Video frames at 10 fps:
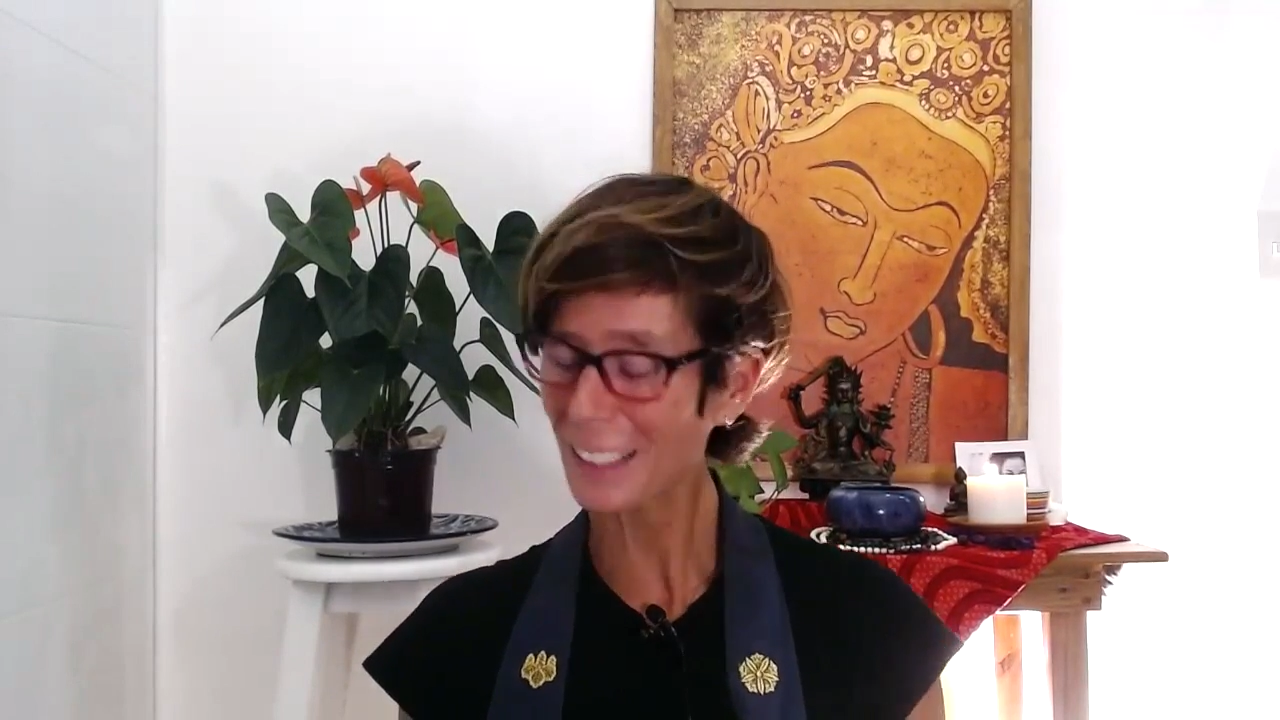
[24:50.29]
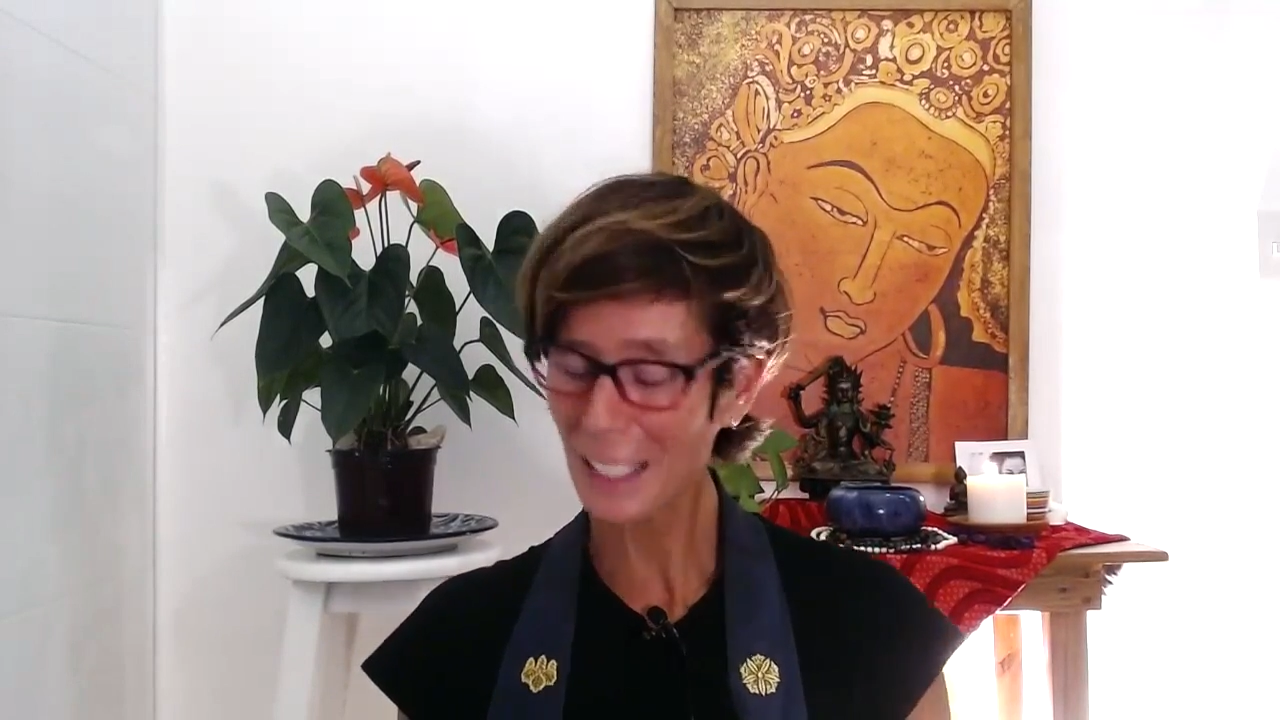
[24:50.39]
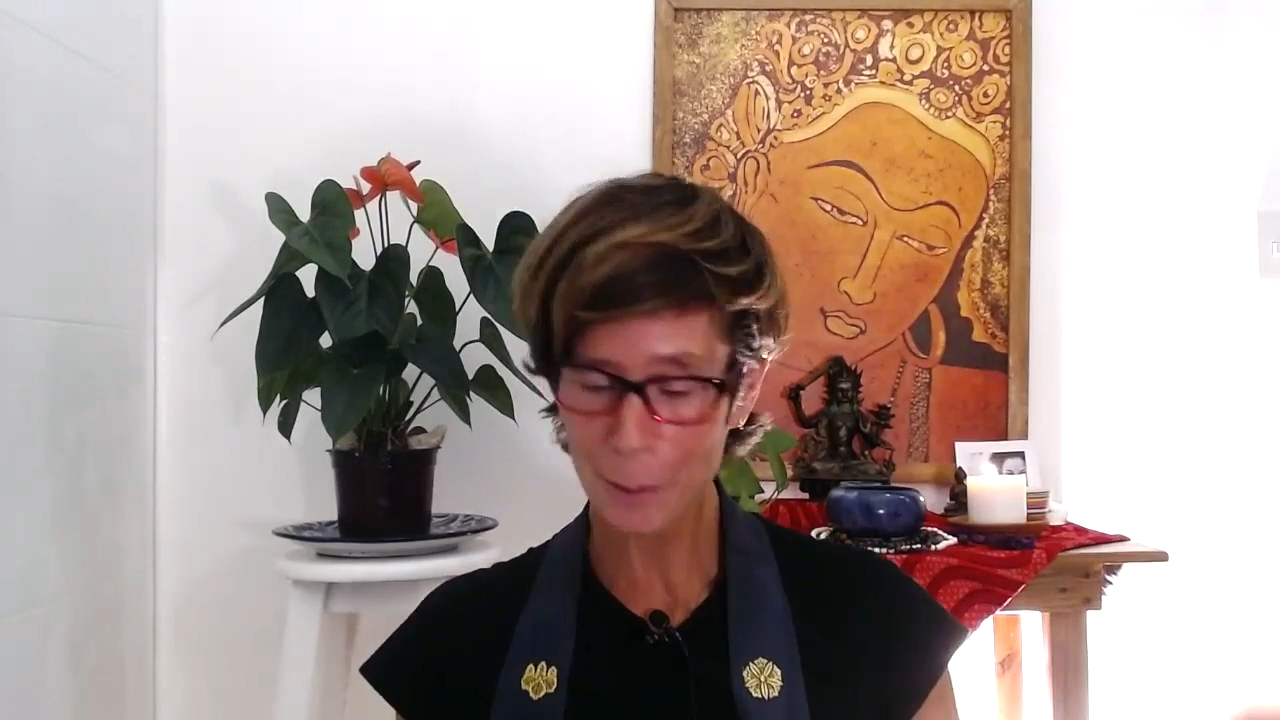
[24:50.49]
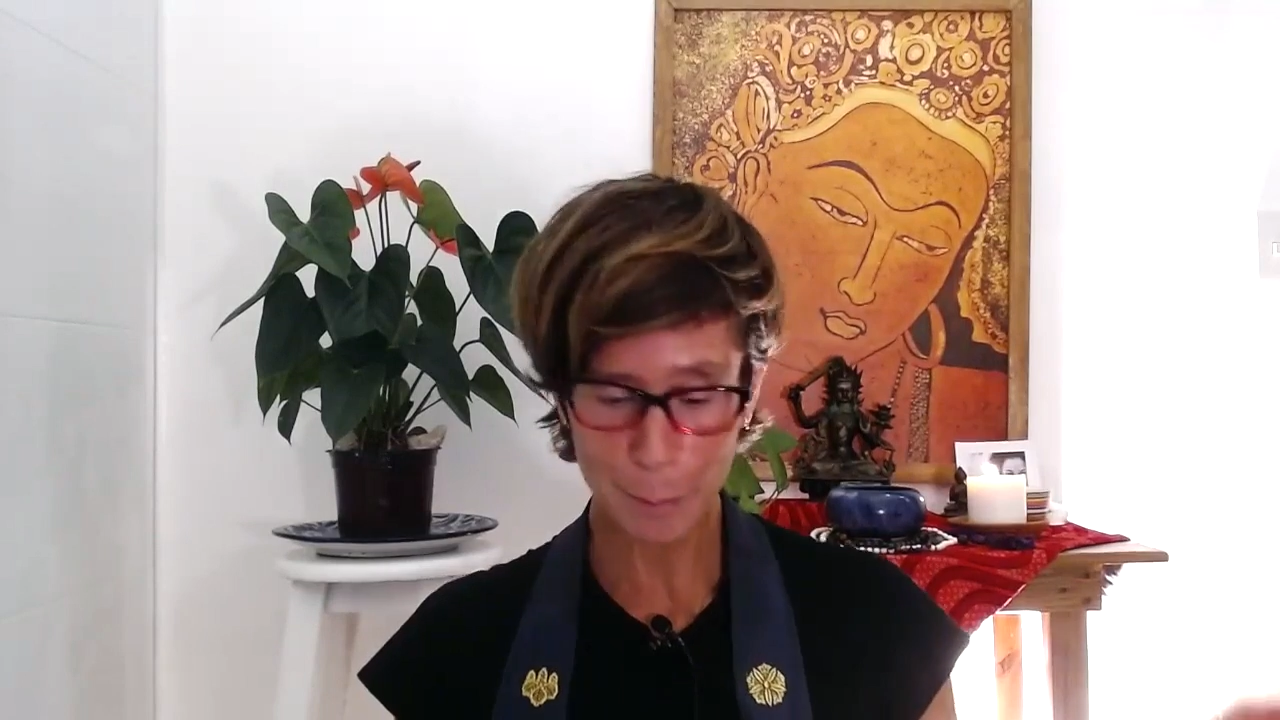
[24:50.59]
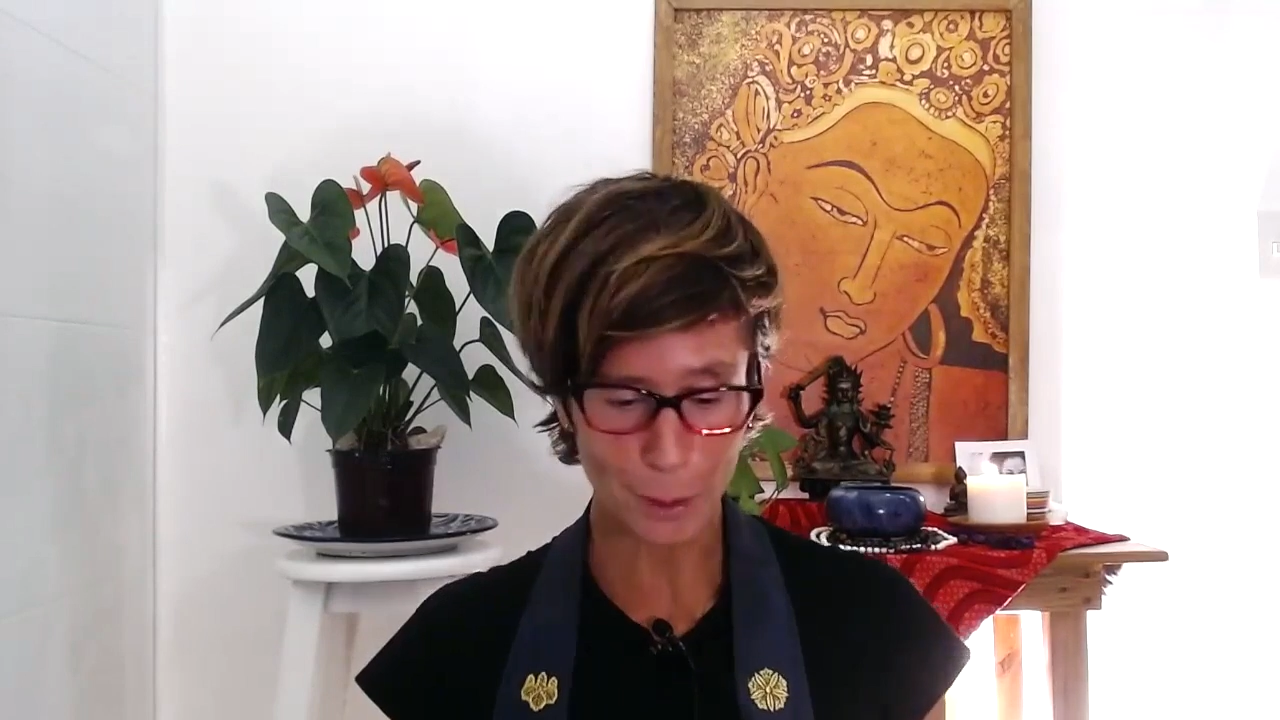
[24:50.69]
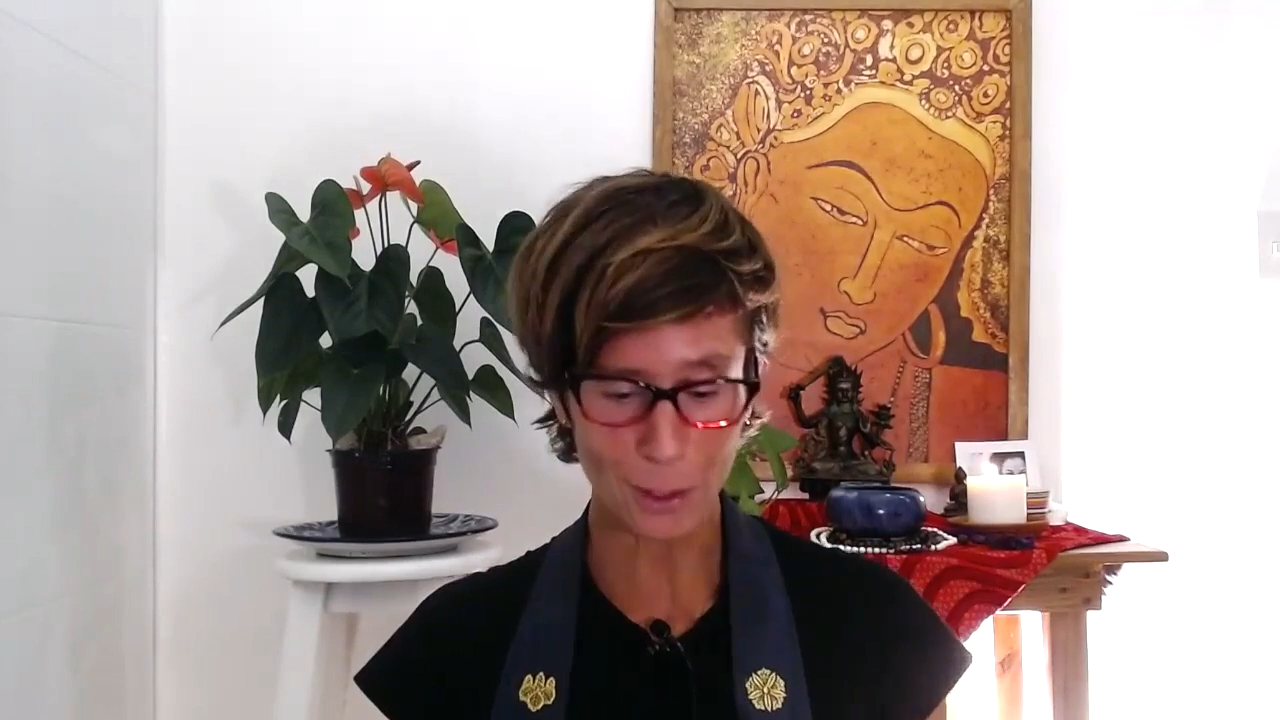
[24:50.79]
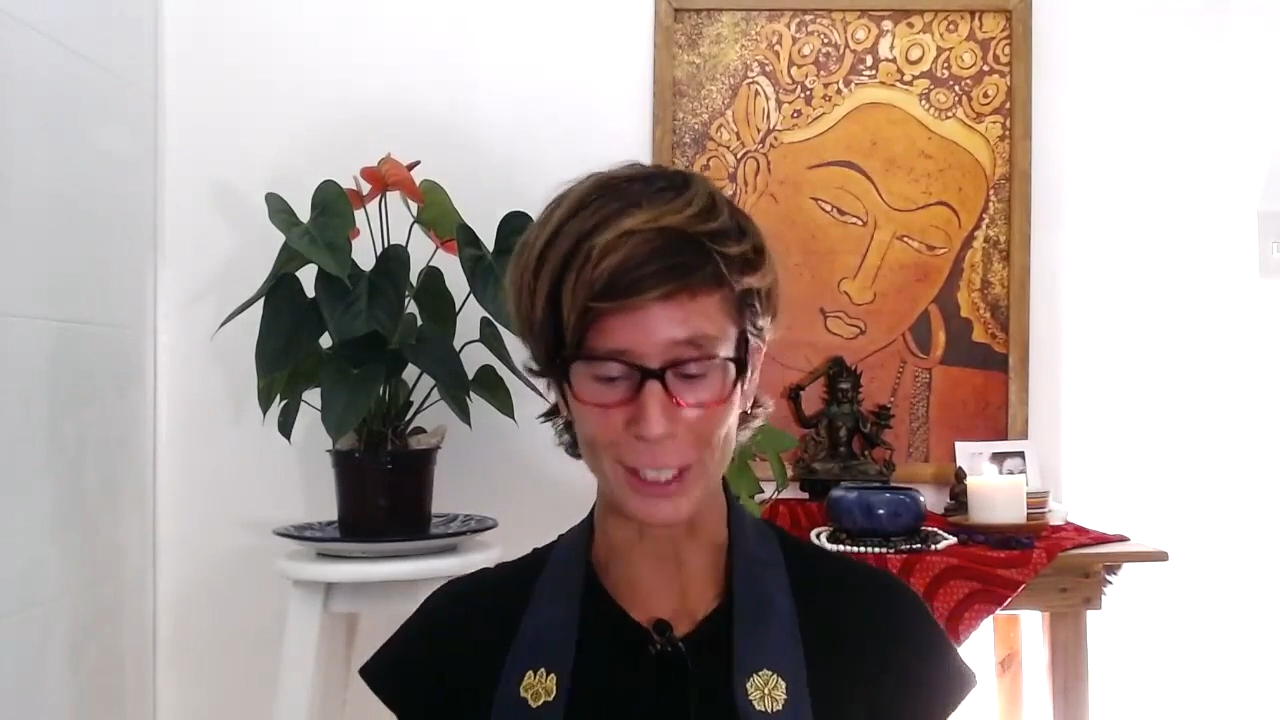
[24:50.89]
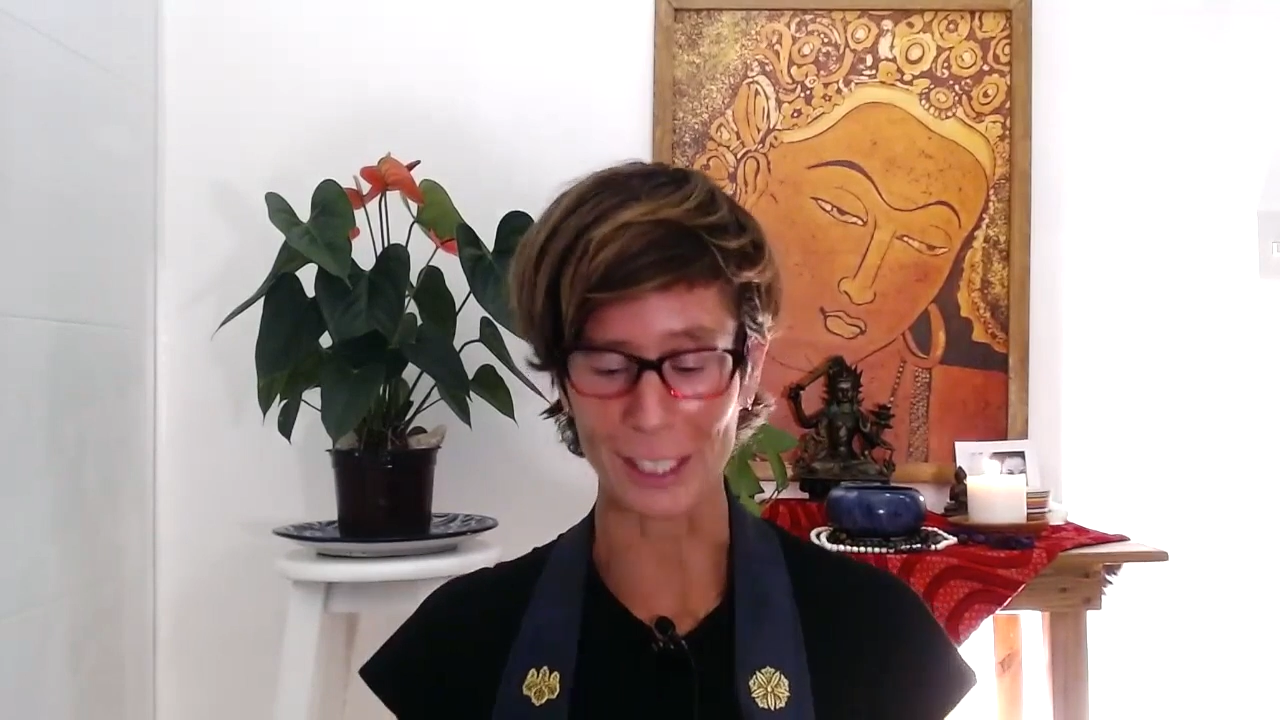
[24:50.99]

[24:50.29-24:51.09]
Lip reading: get buried.